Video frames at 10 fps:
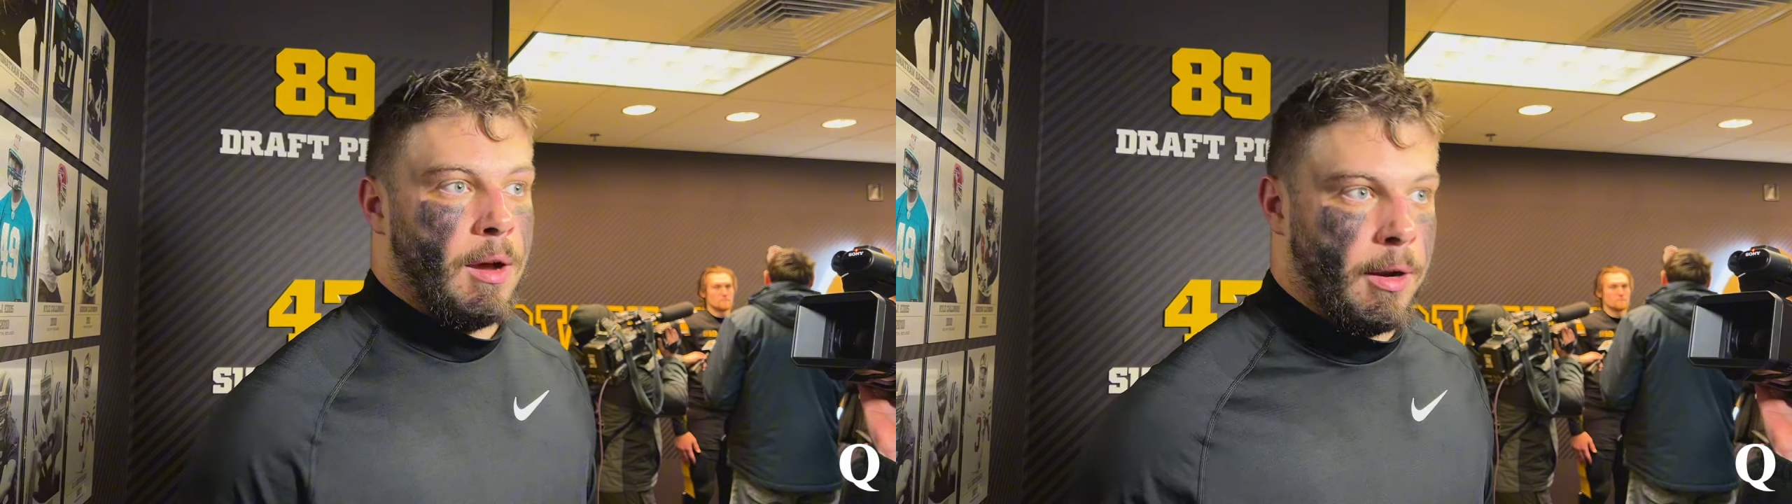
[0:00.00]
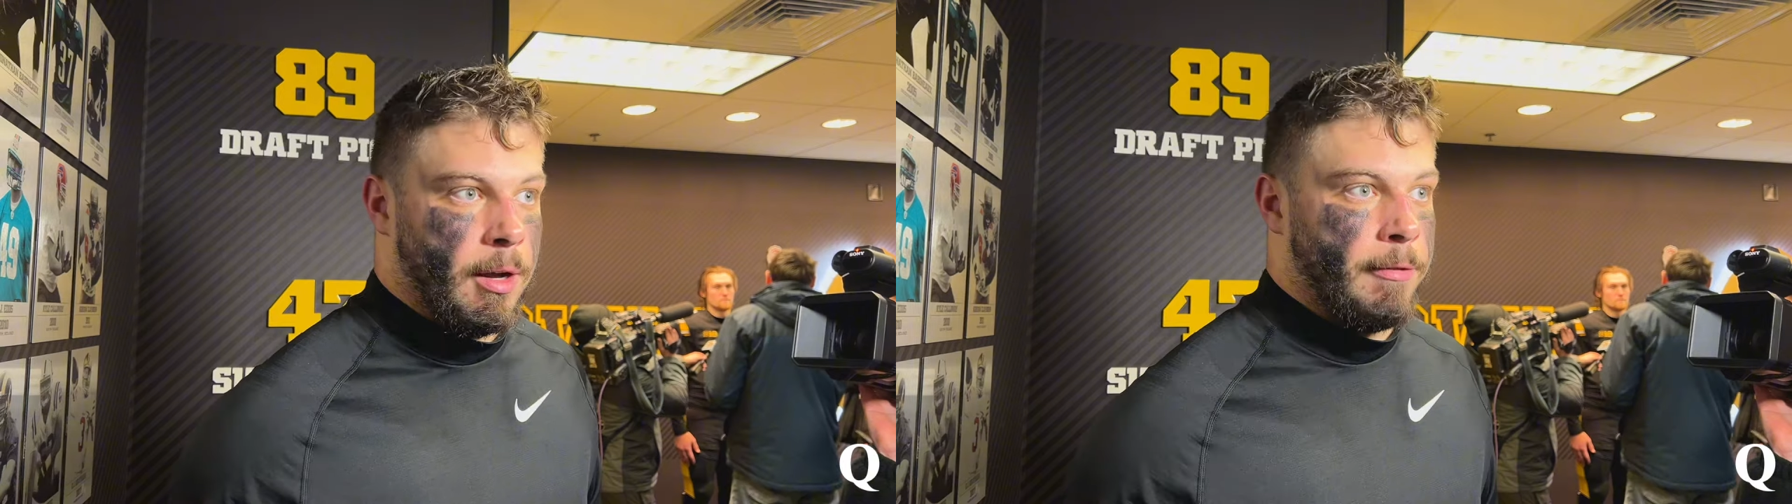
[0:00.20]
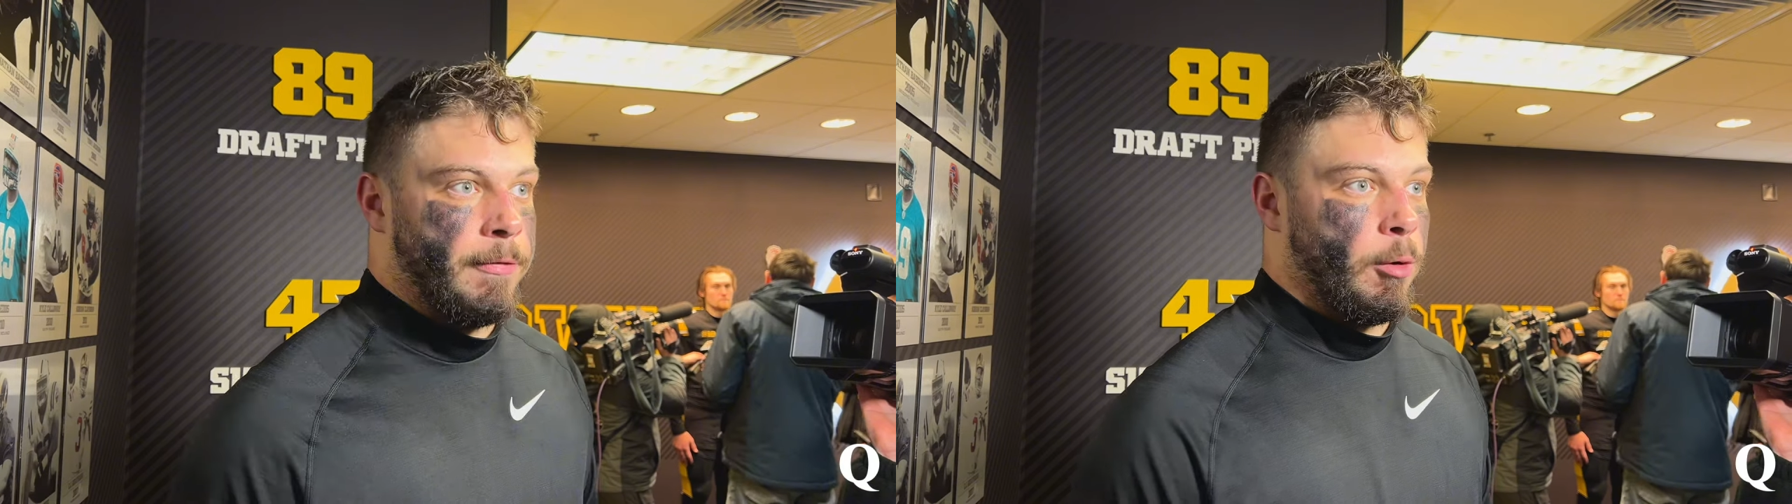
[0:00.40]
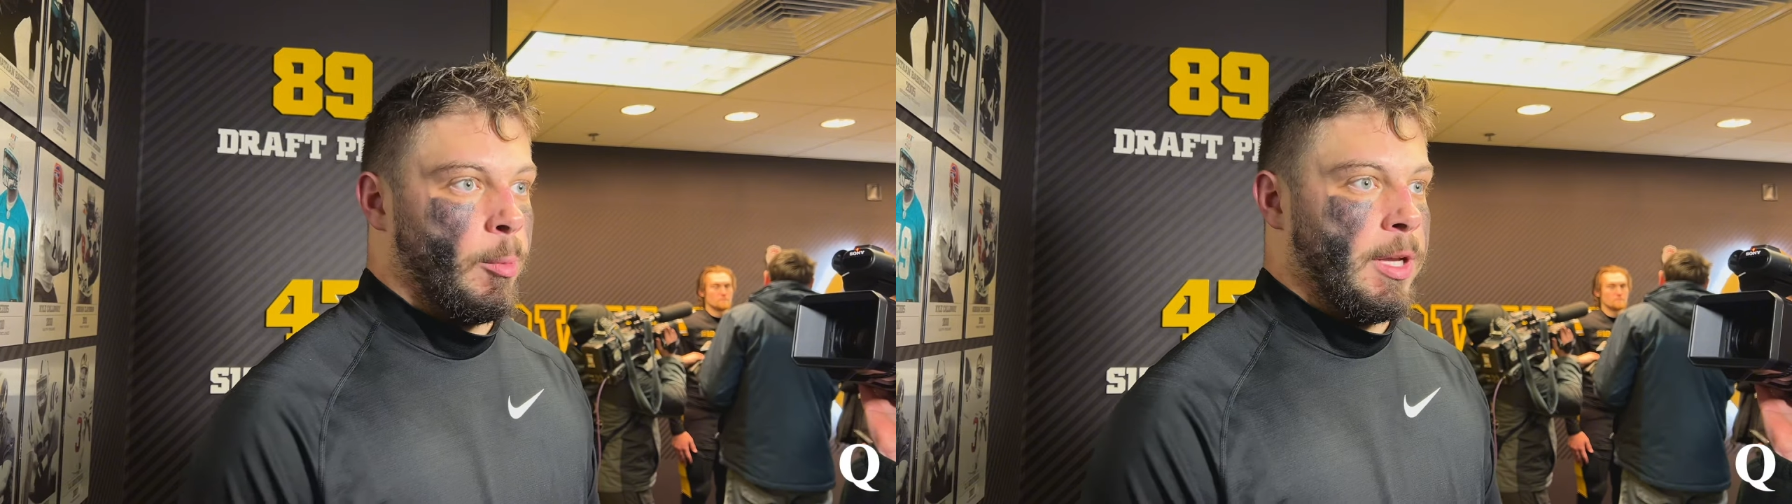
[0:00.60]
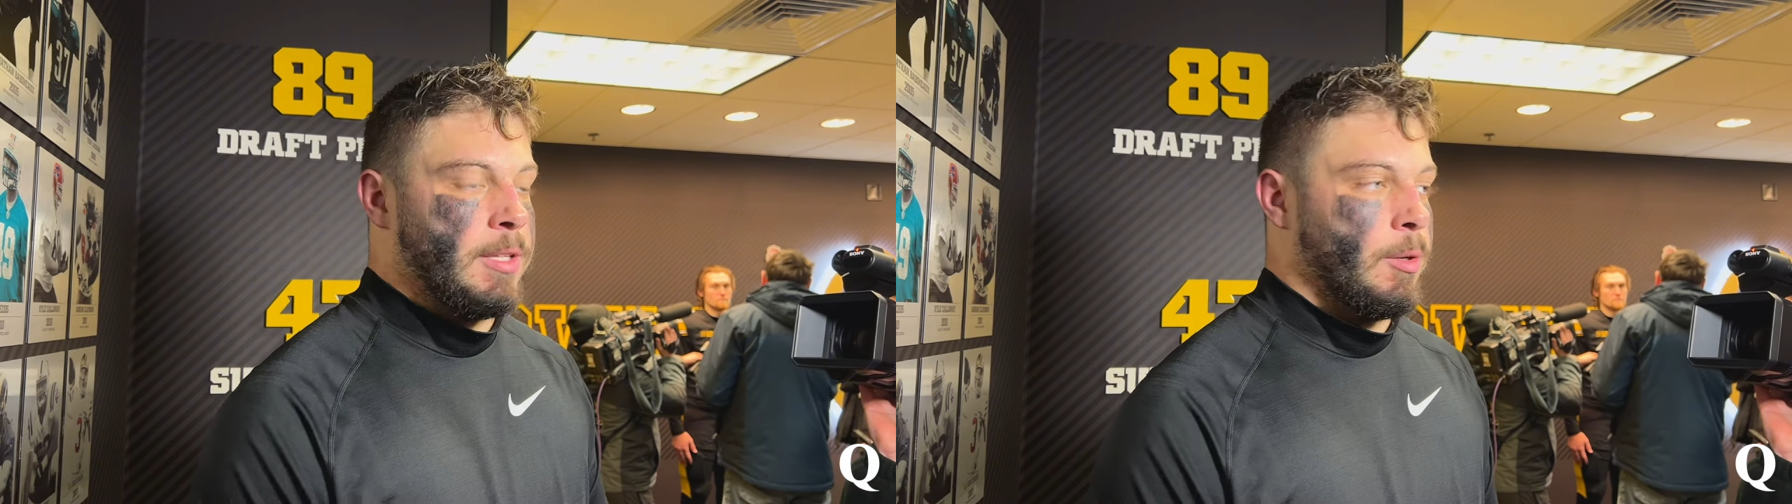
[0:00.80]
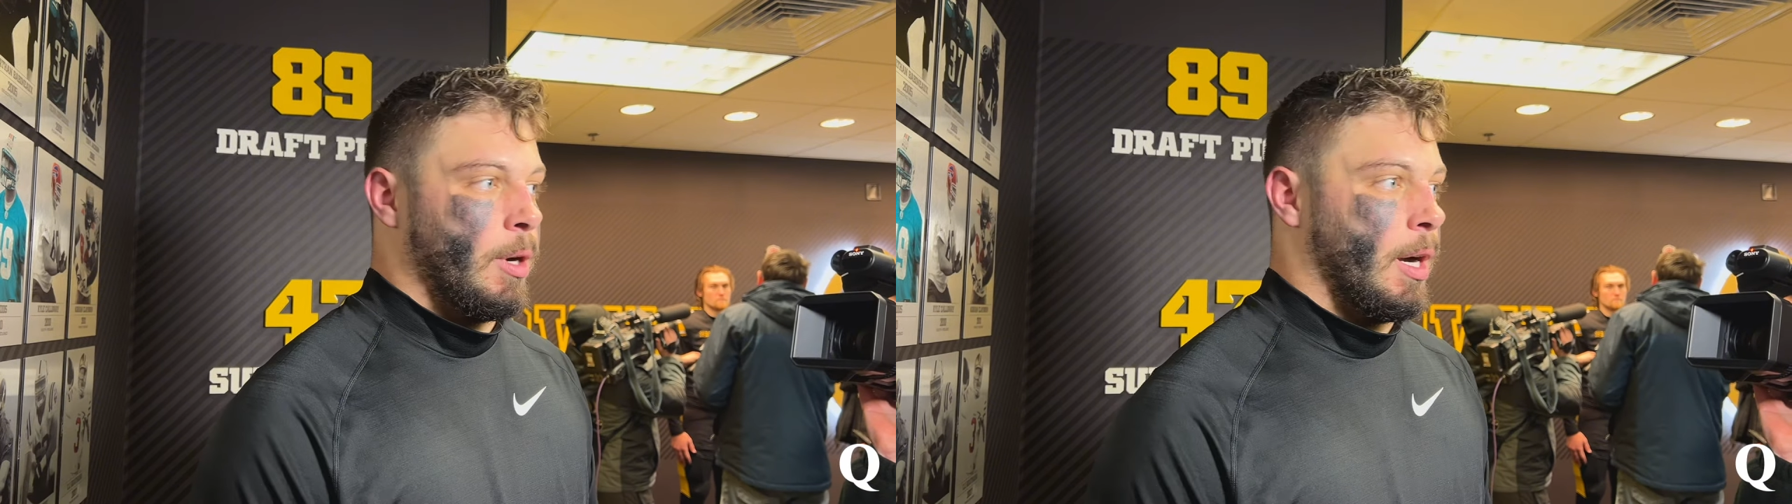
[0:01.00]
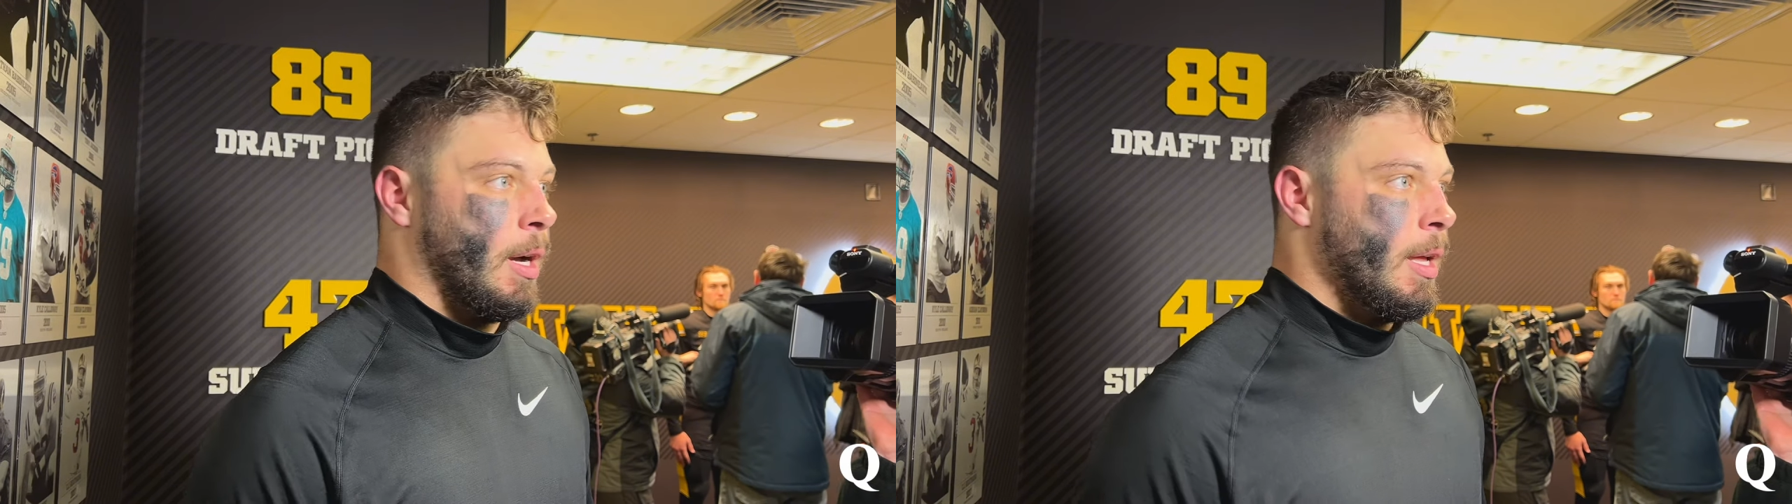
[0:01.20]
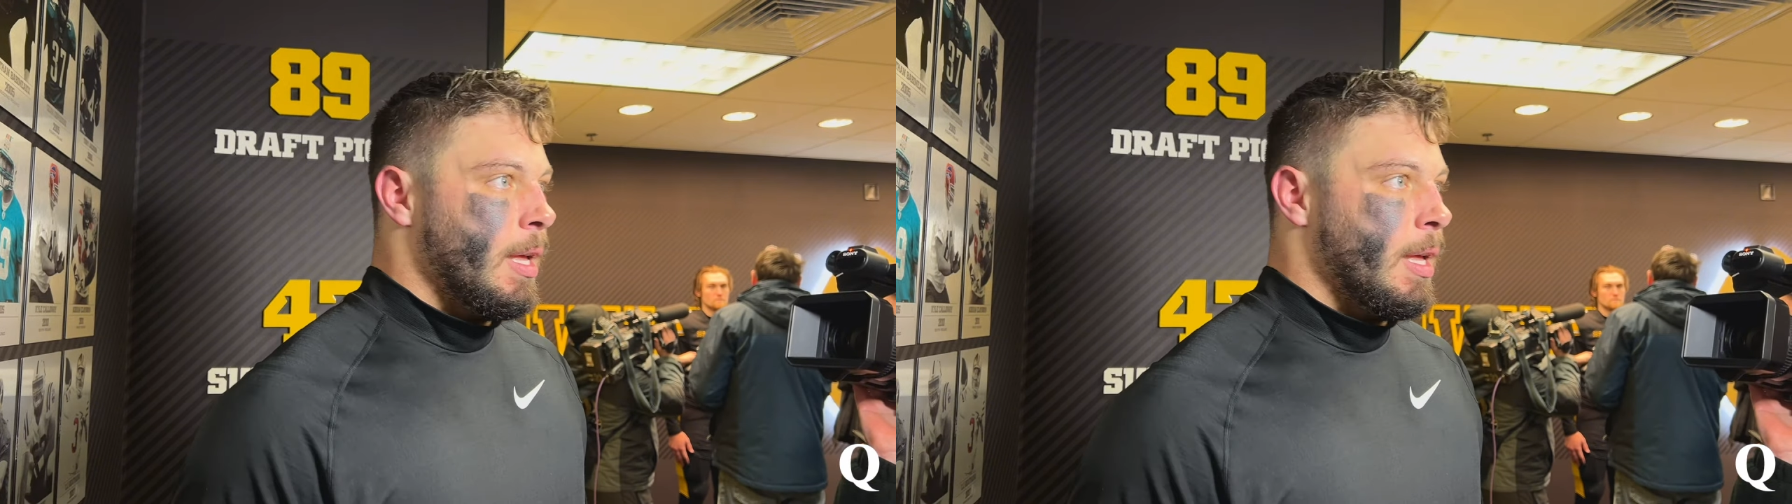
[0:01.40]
long enough for me to uh,